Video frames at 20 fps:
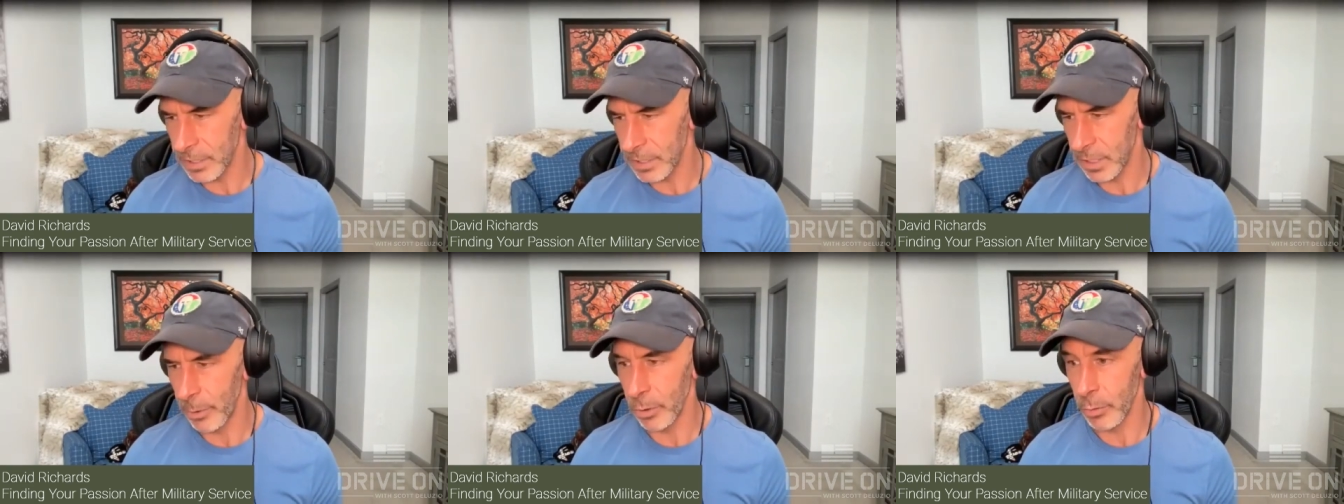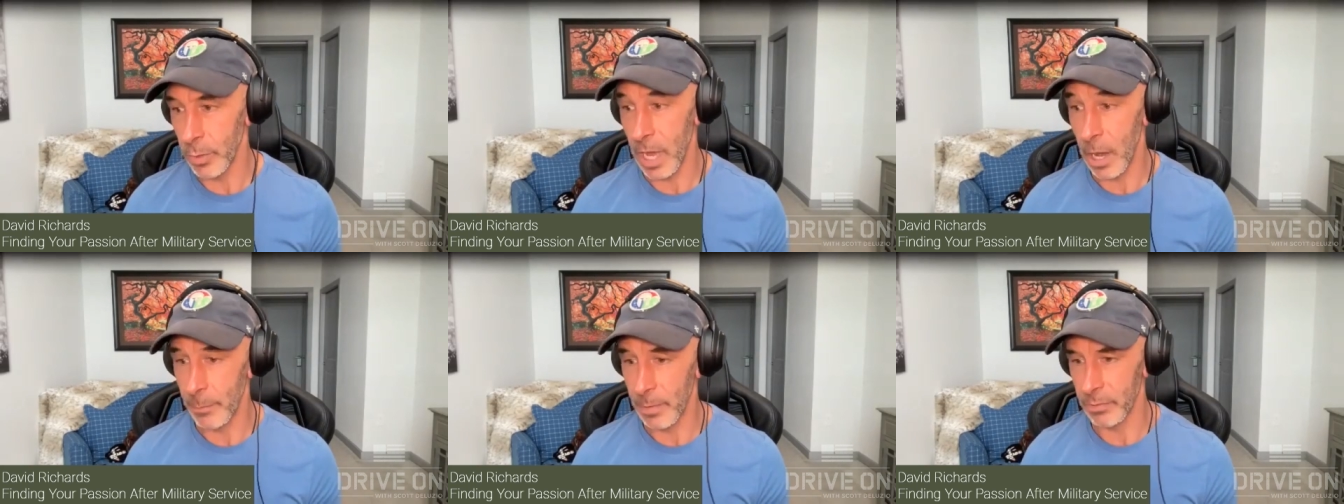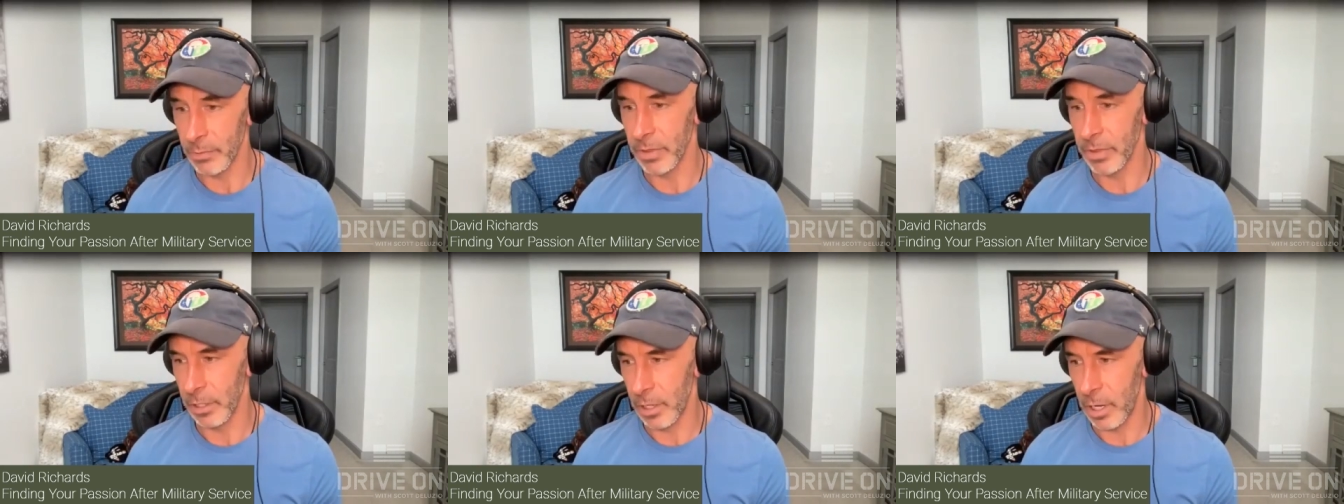someone who helped me
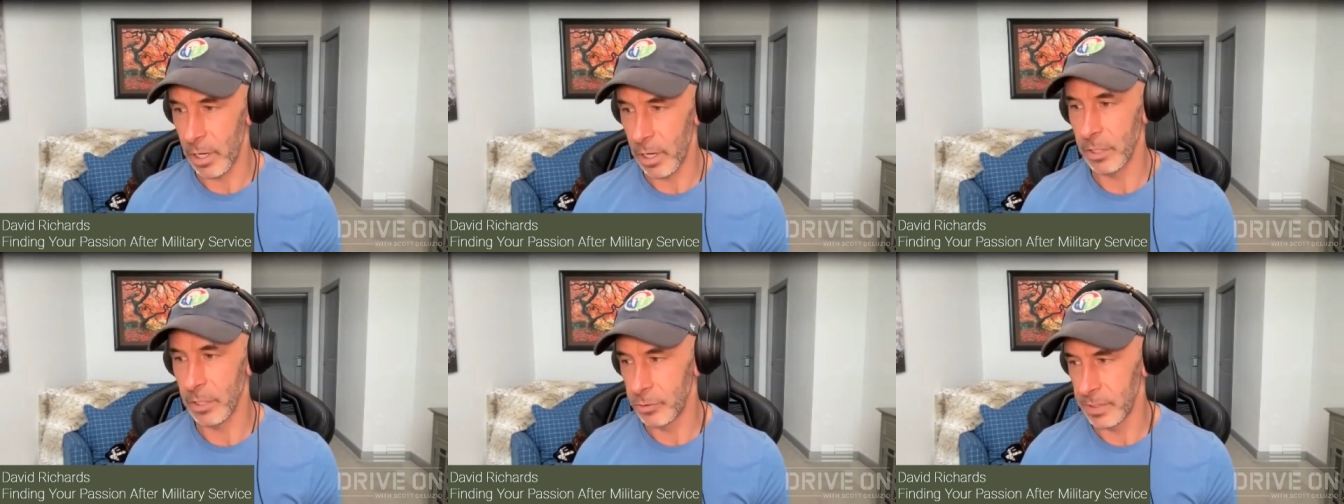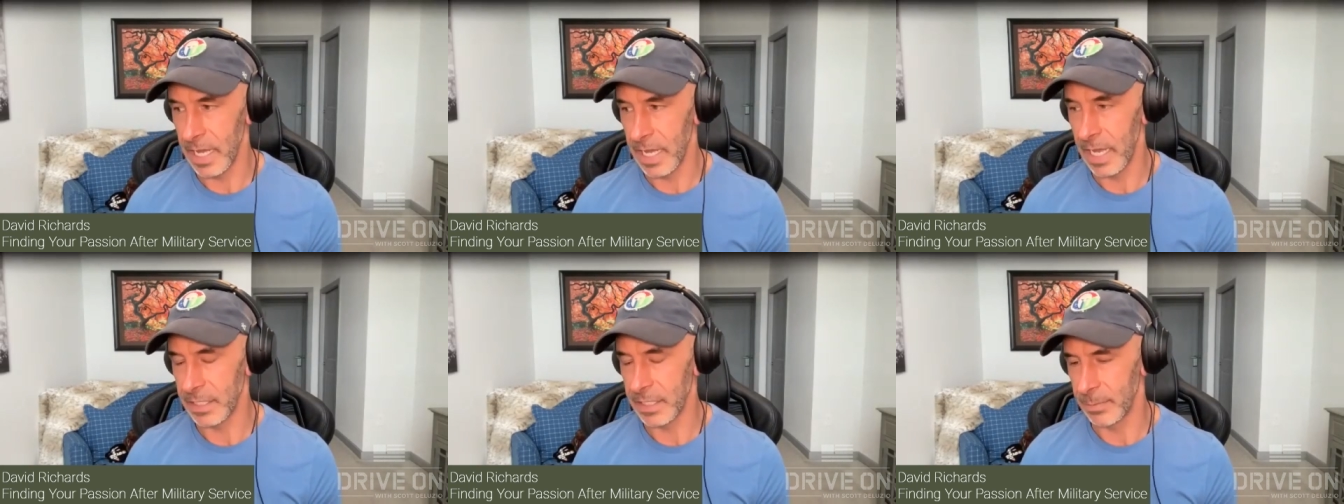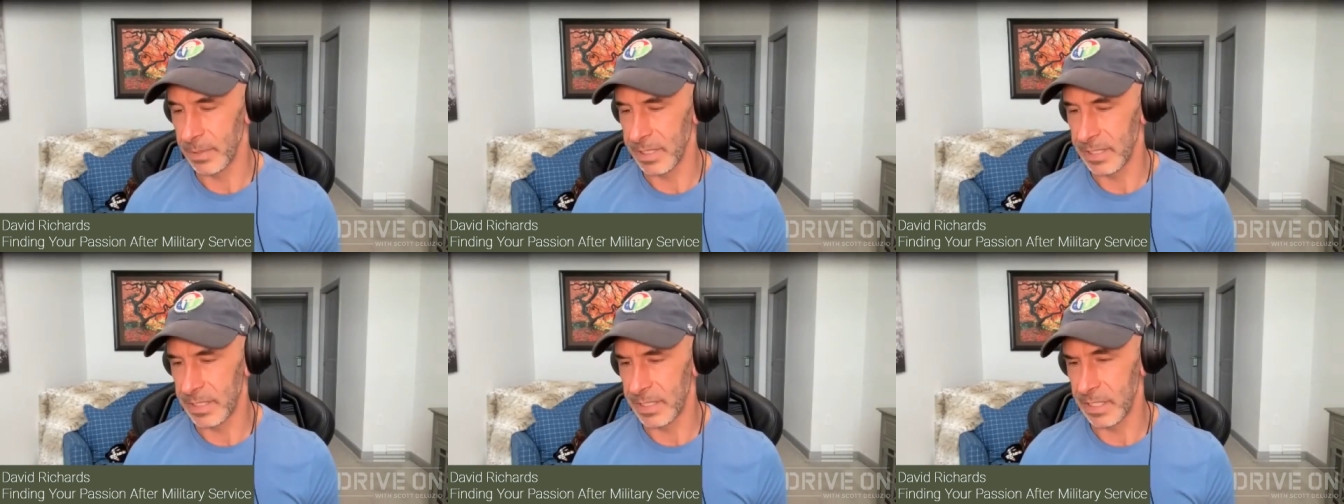with the launch who'd had some
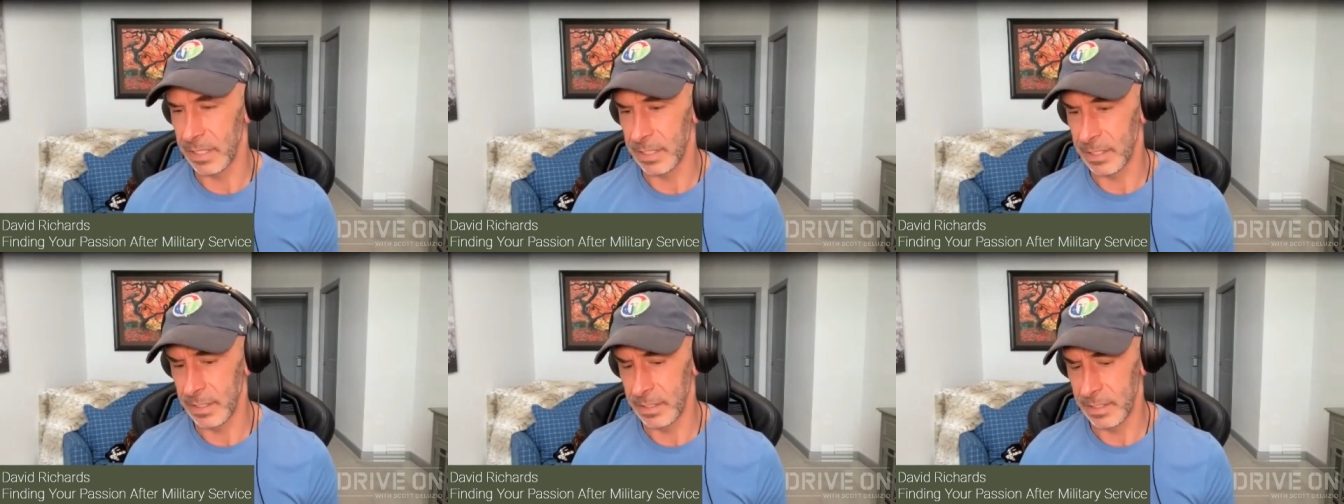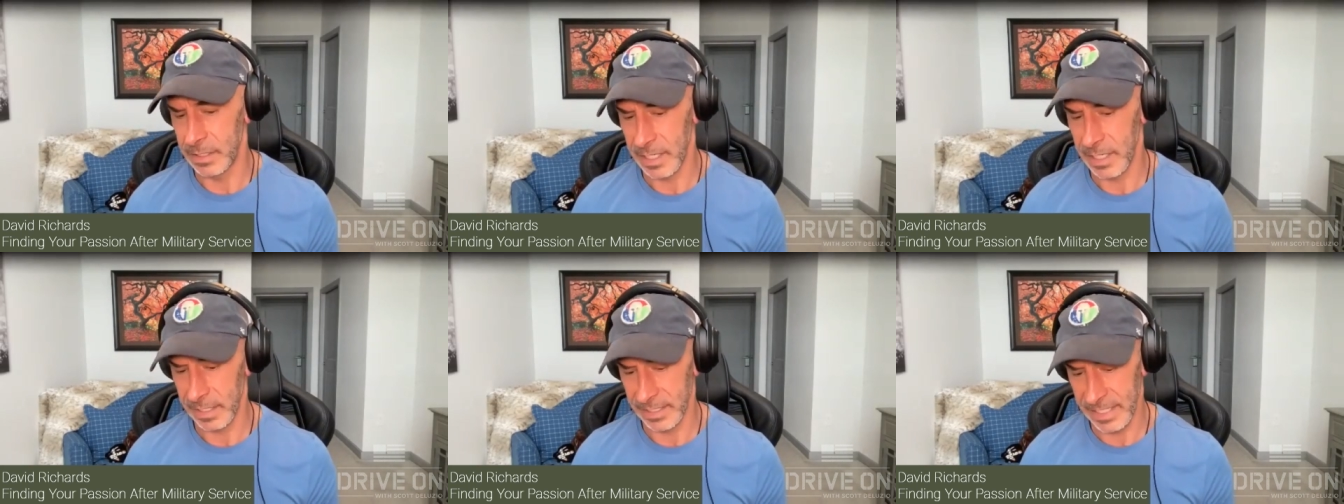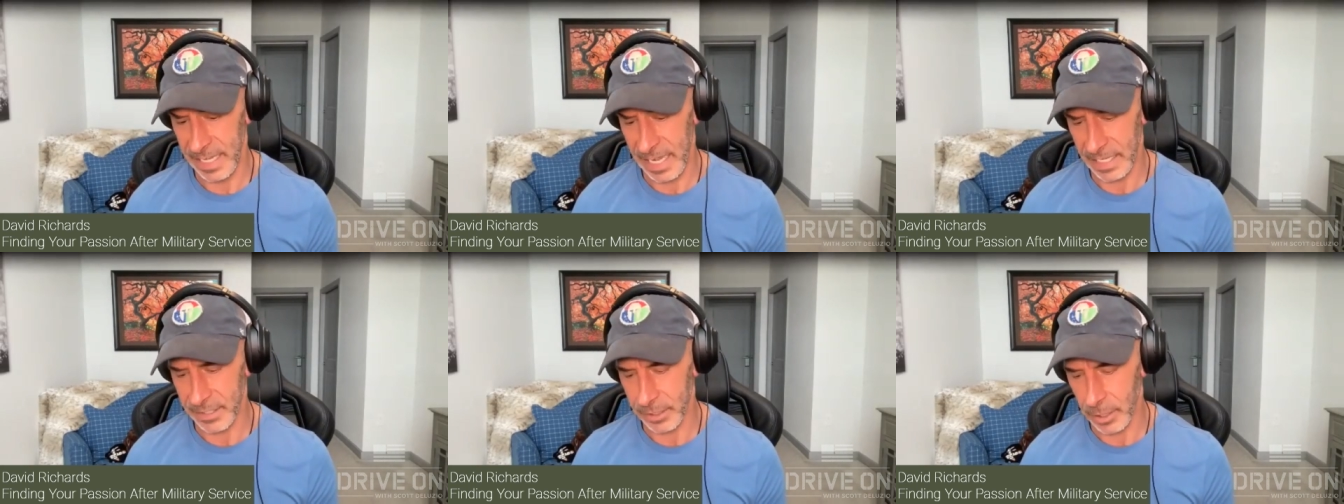
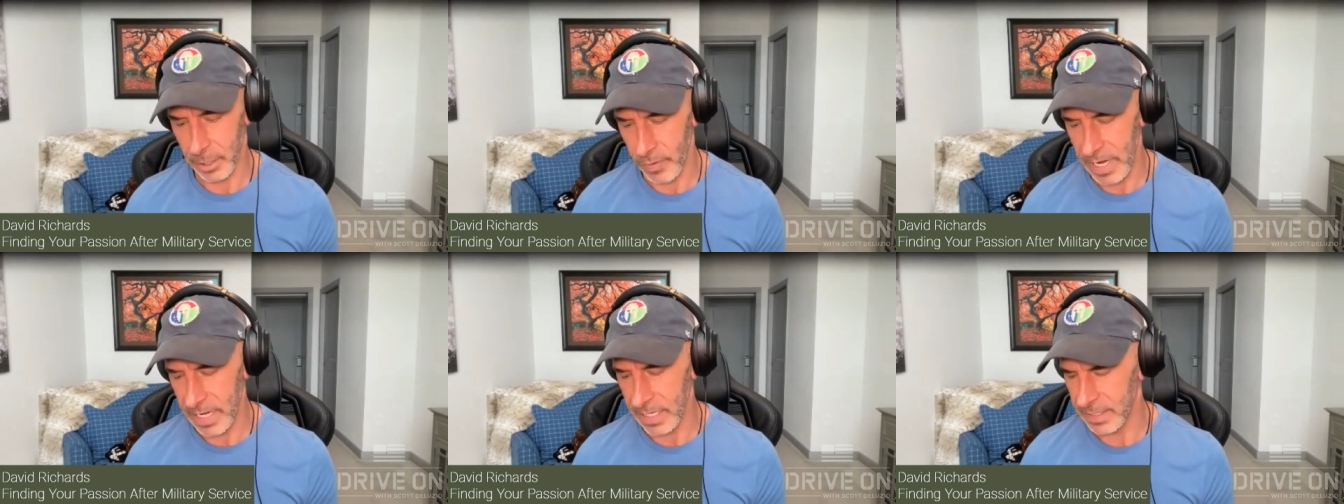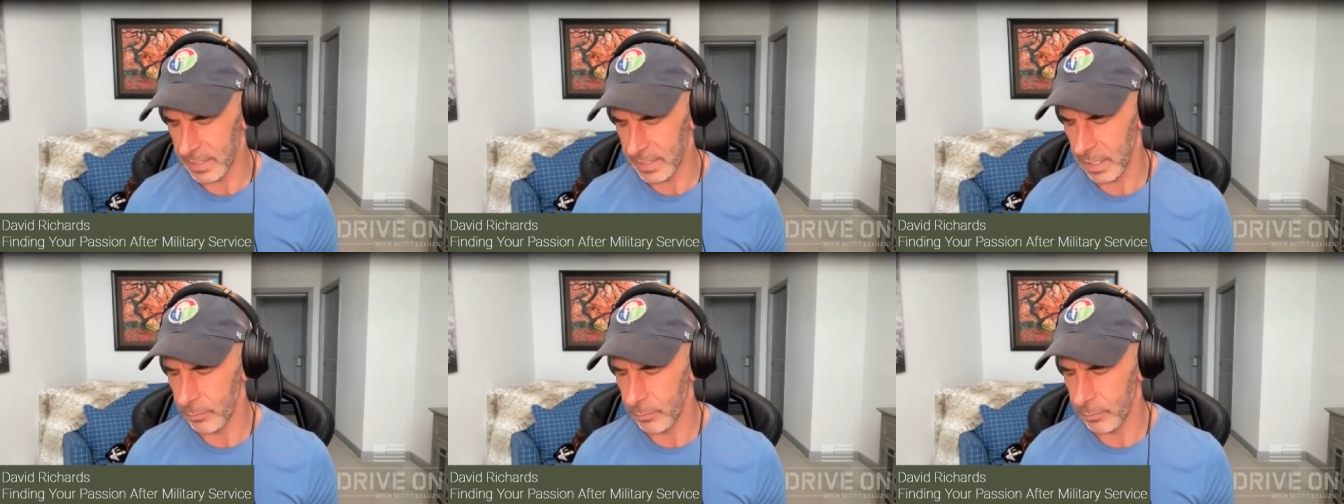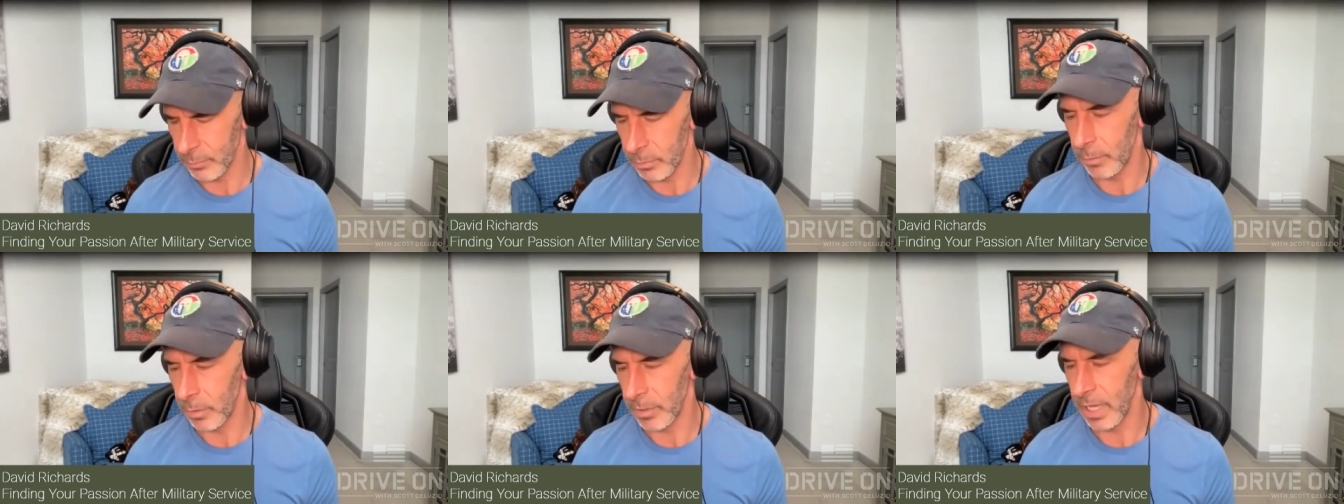success already said,
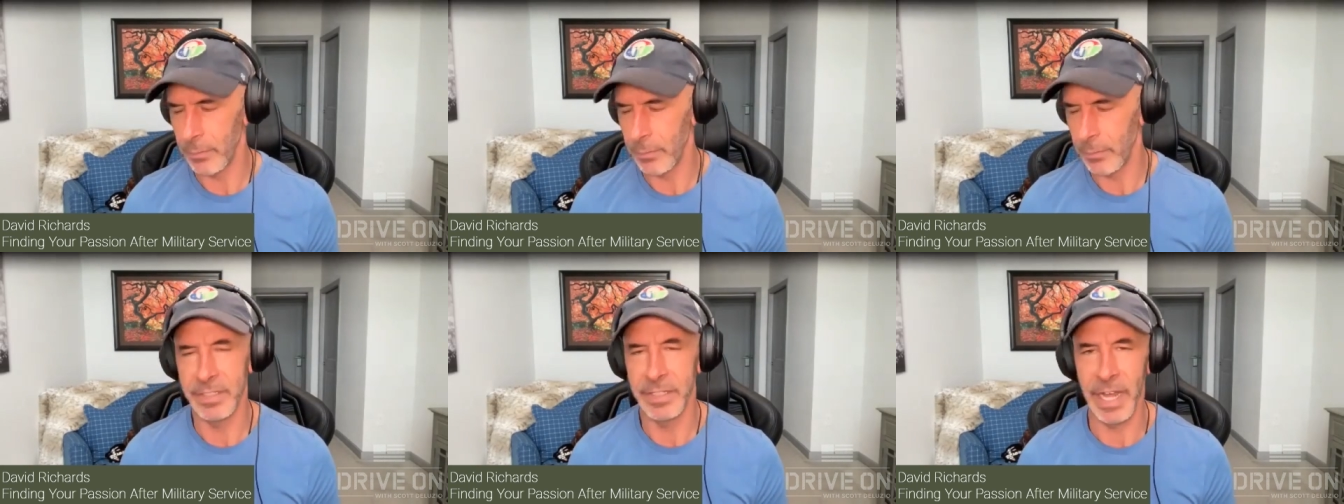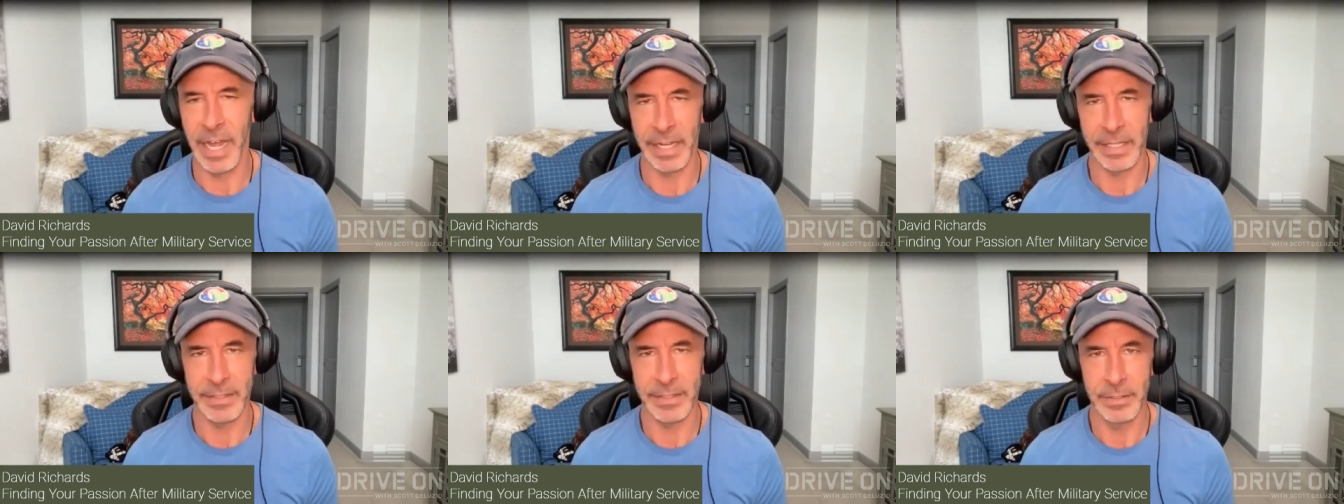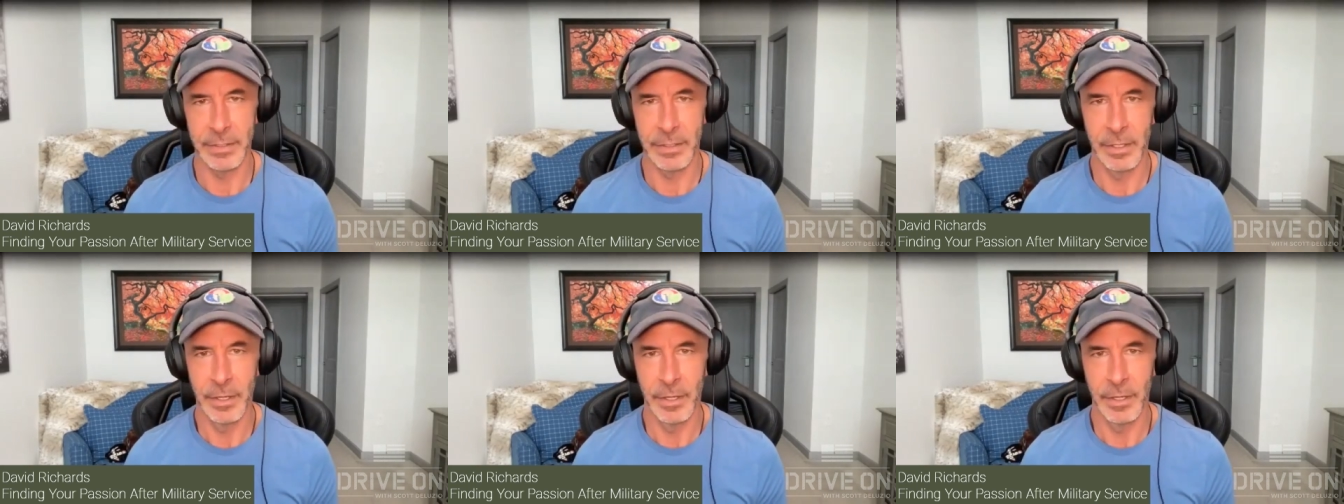well, okay, what's next?